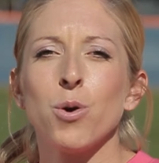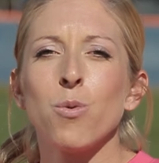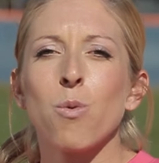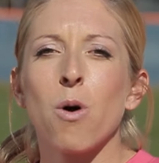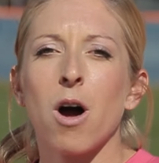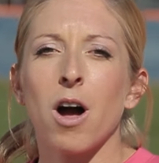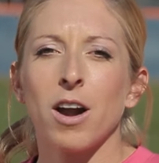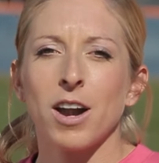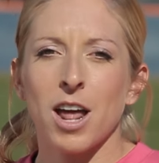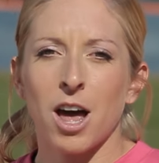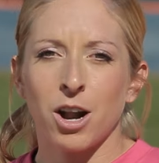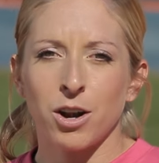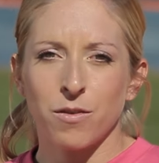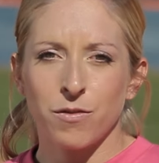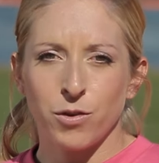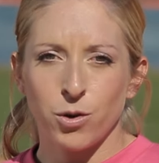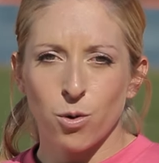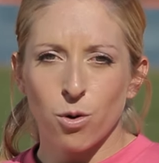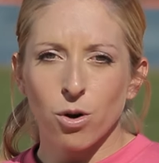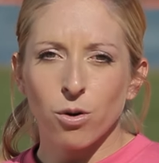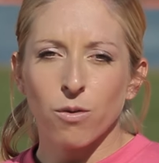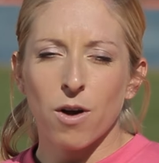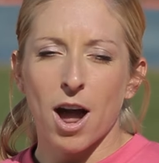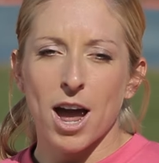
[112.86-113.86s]
want out of
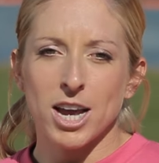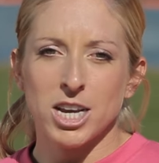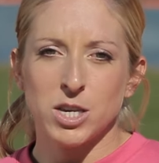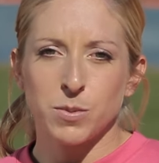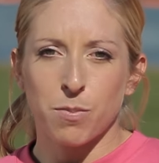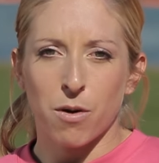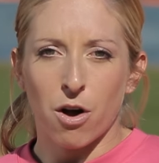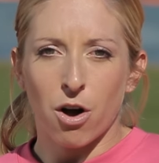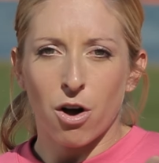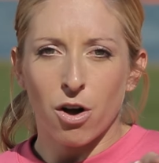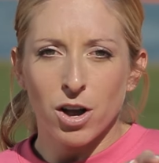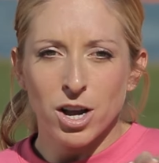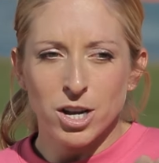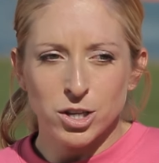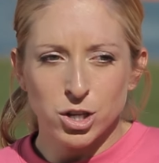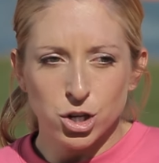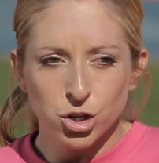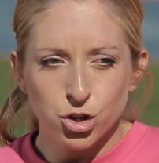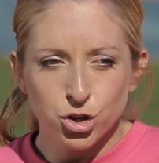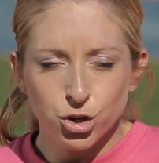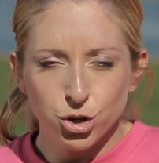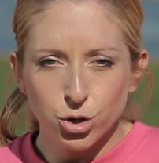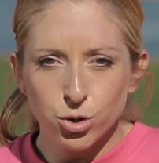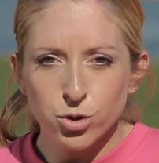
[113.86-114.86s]
your rice ball is a
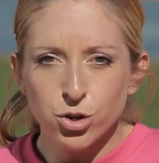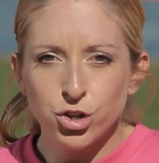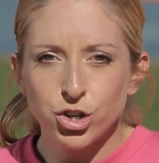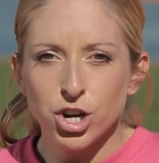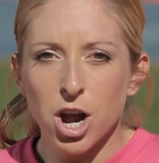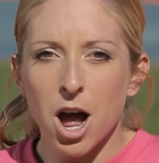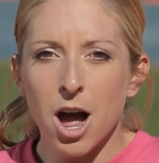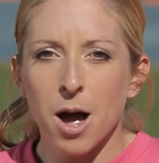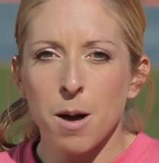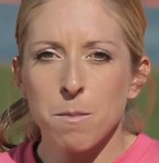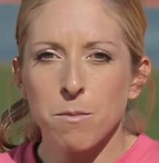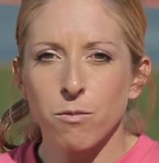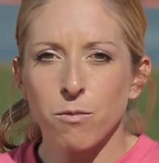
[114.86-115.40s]
true jump